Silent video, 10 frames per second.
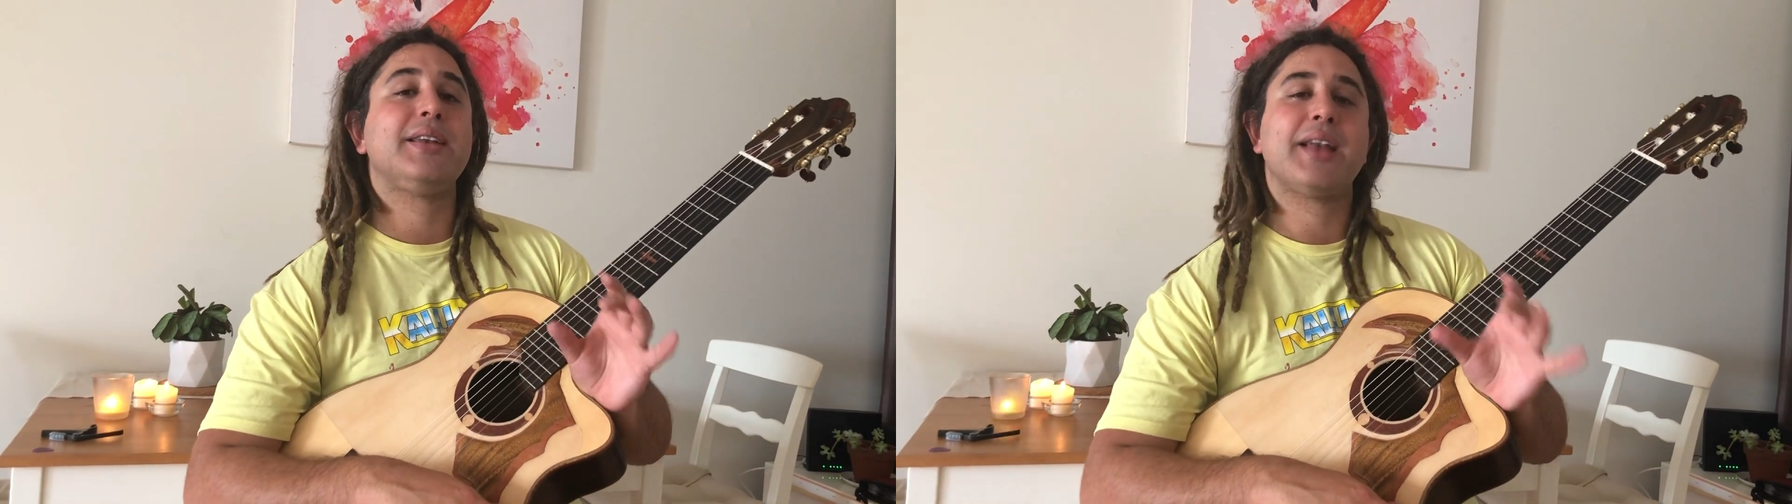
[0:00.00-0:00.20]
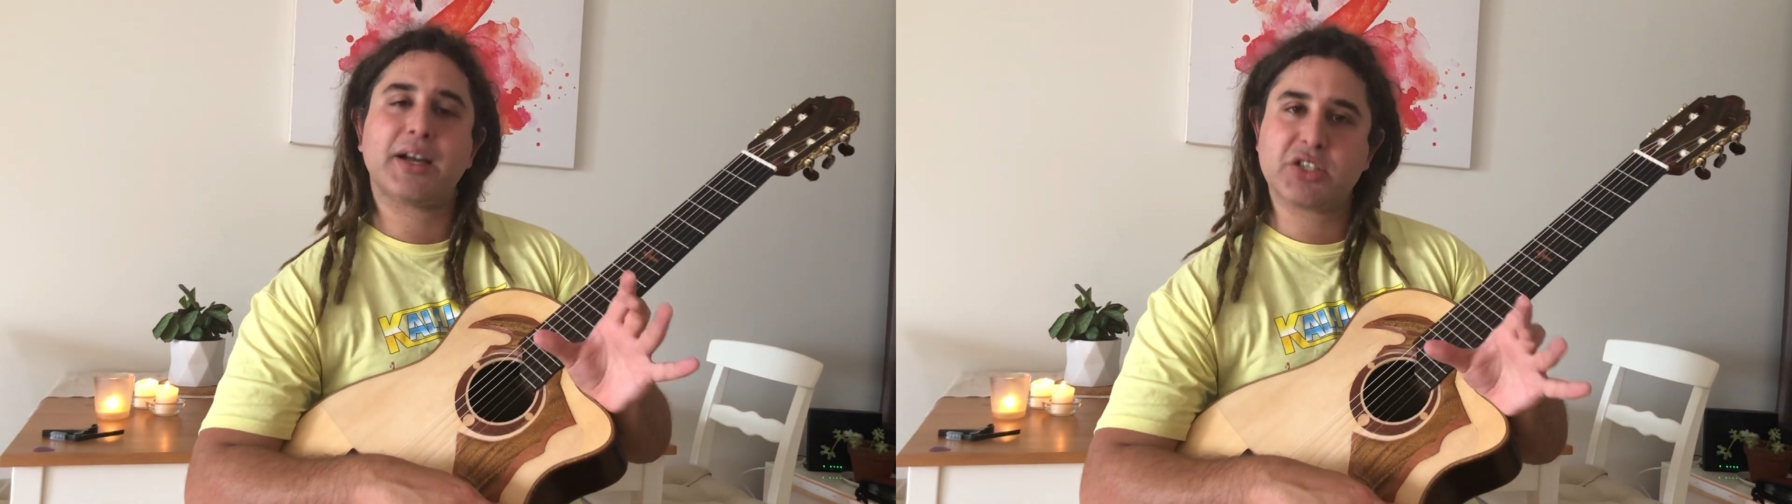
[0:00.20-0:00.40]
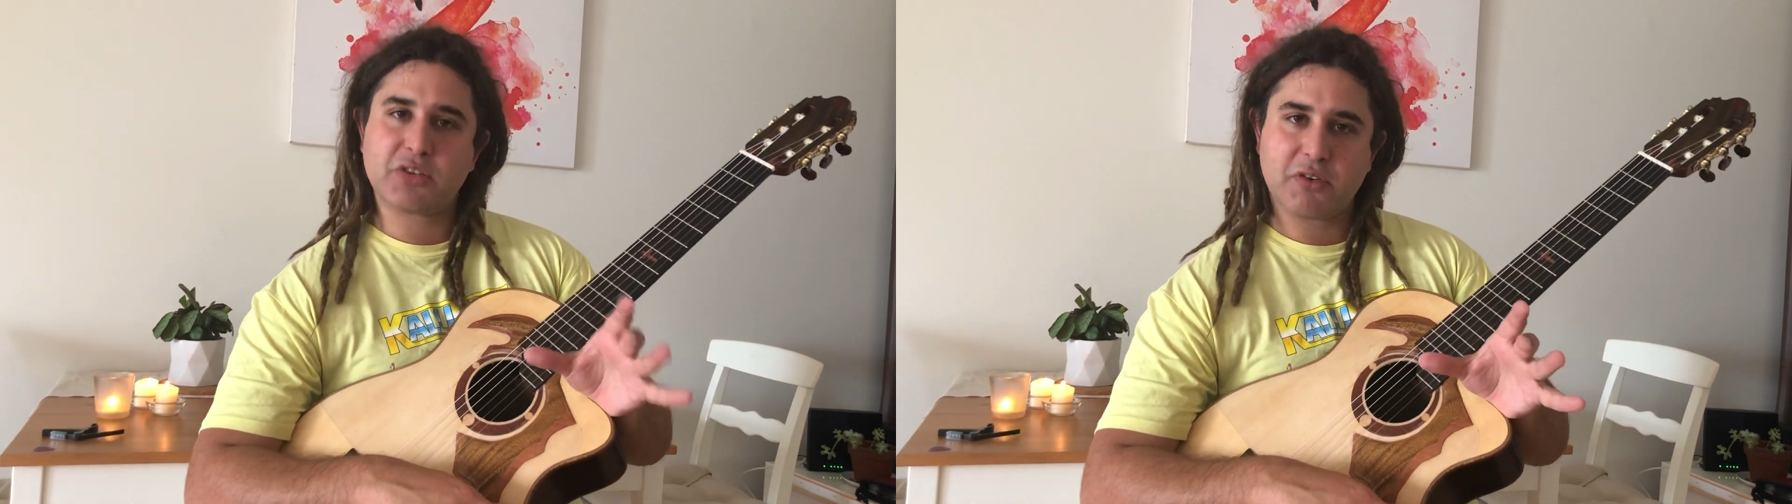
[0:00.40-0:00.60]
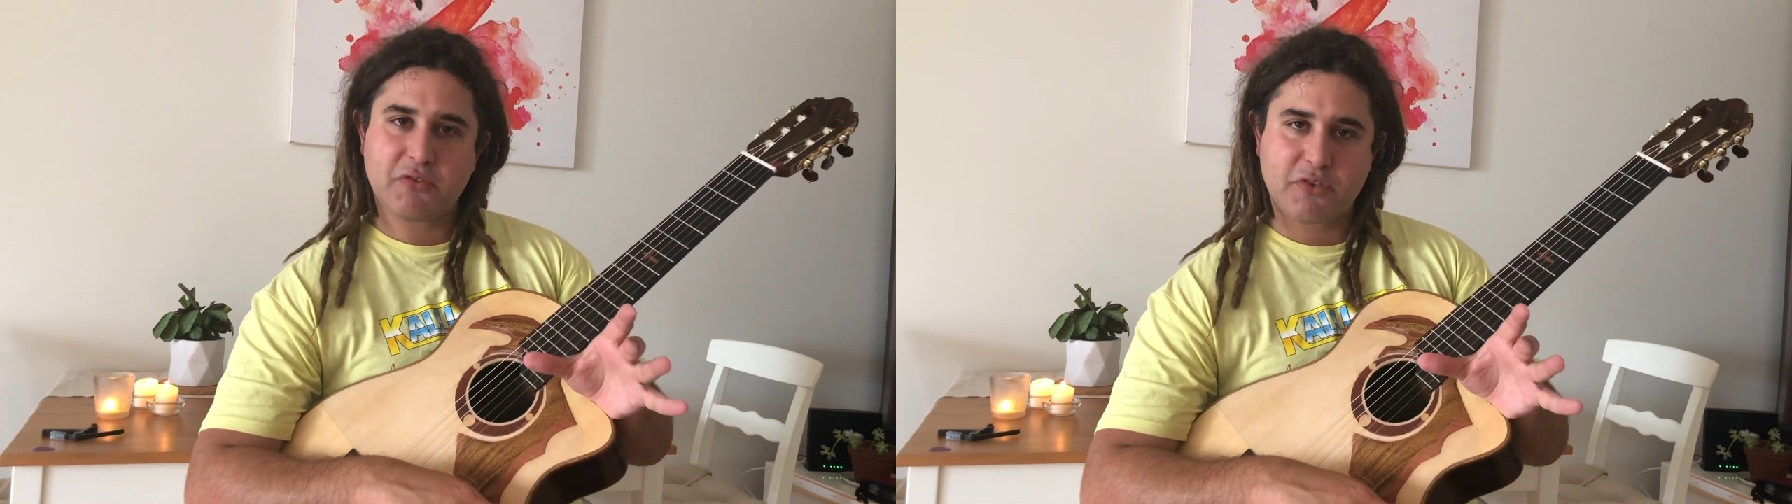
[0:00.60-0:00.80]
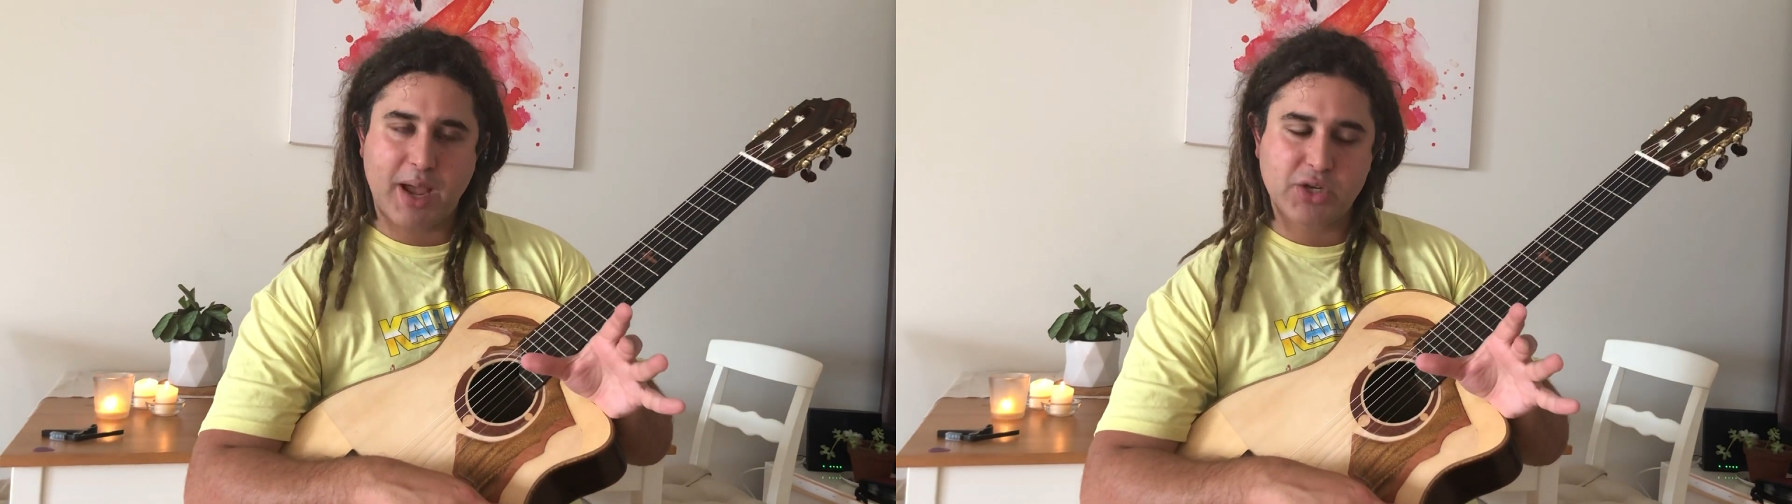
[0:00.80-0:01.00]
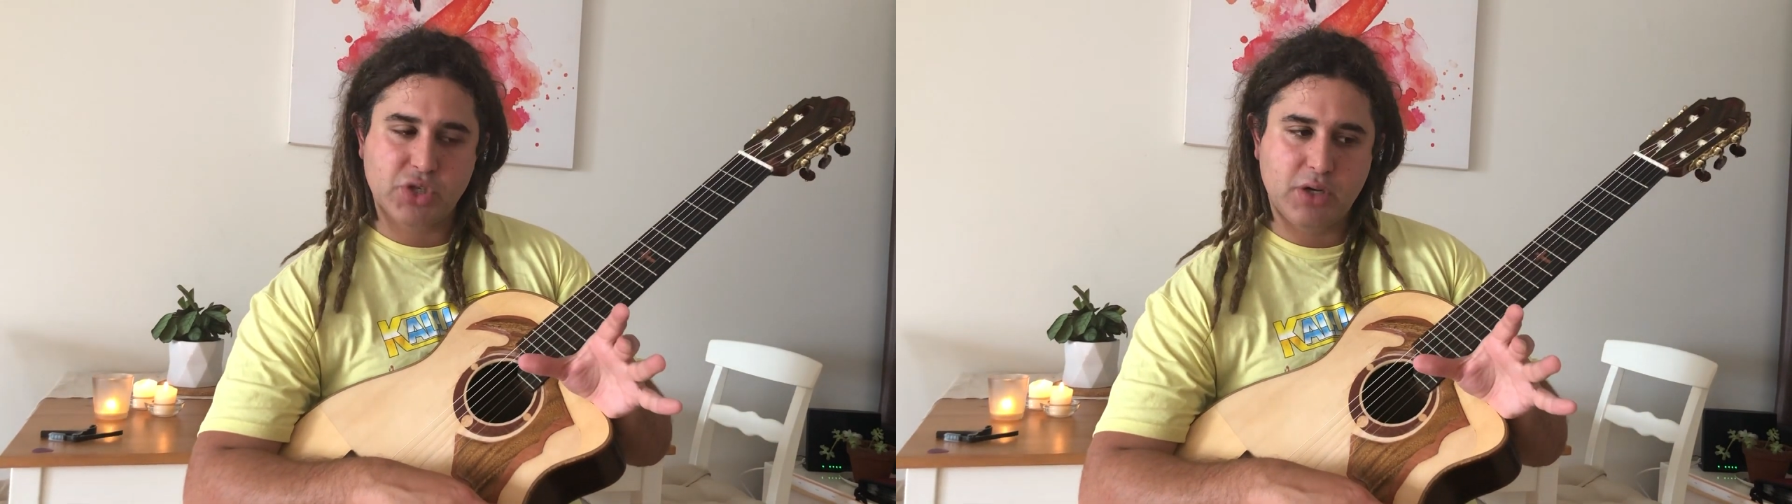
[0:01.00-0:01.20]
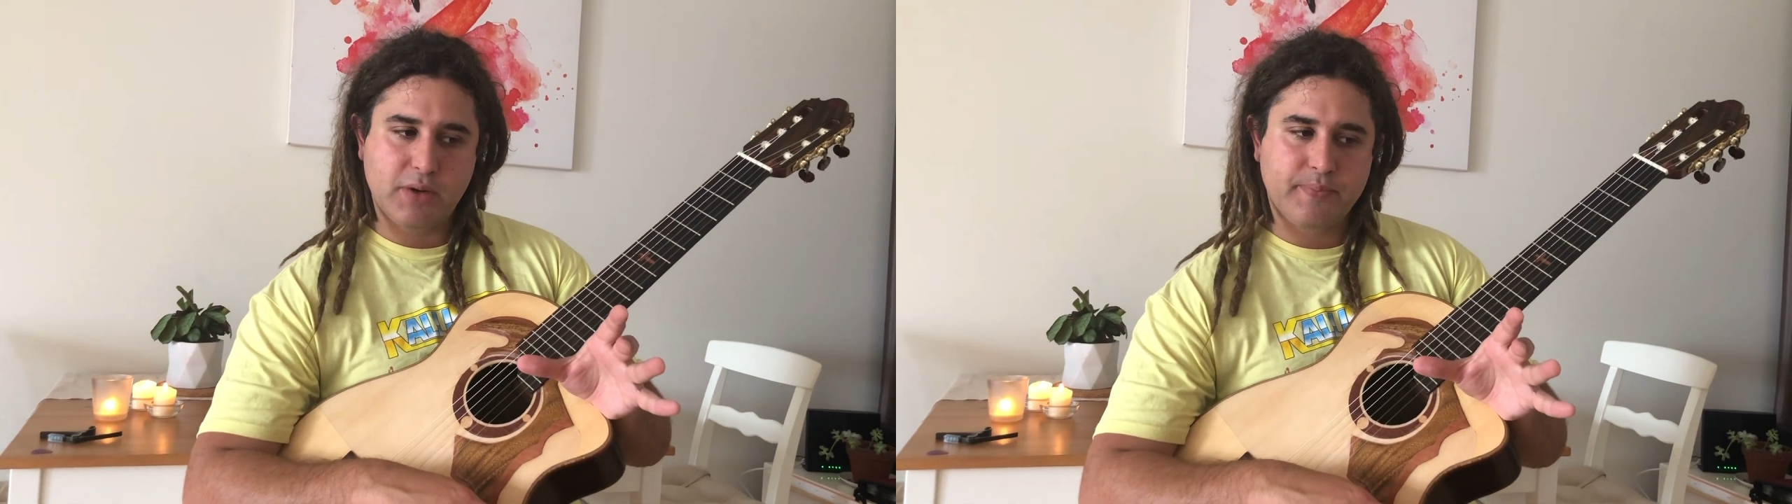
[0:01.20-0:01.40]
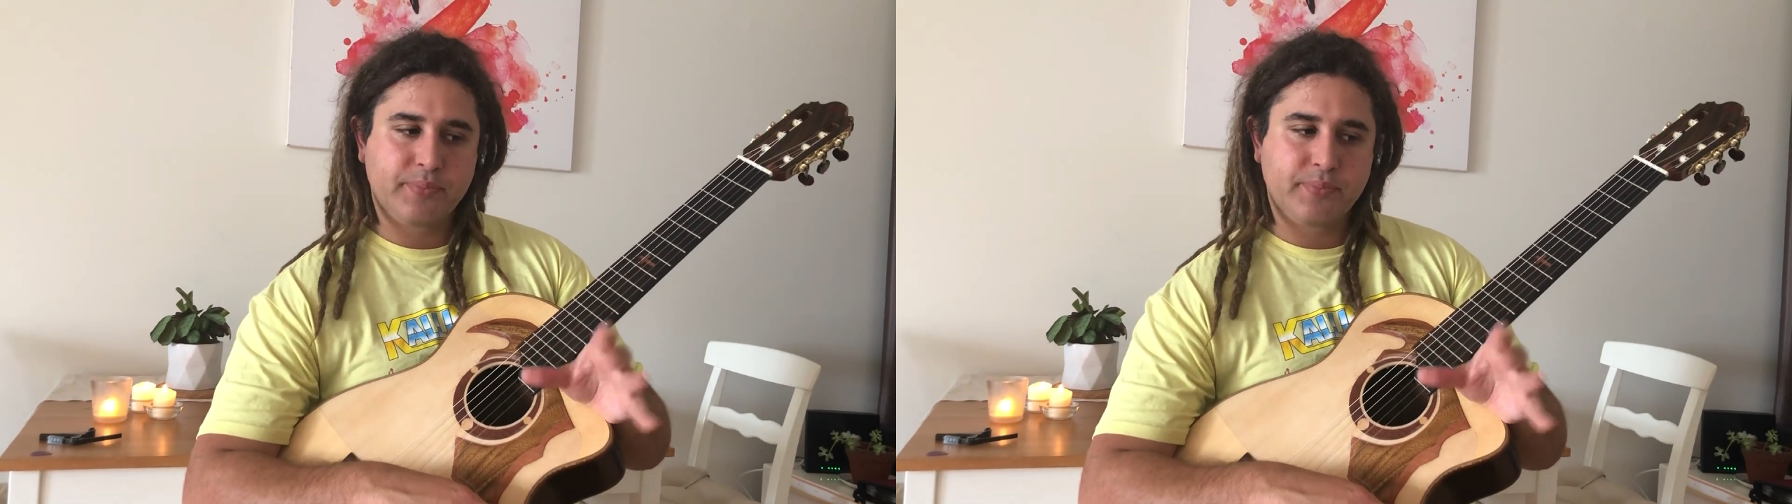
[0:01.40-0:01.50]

nuggets of information.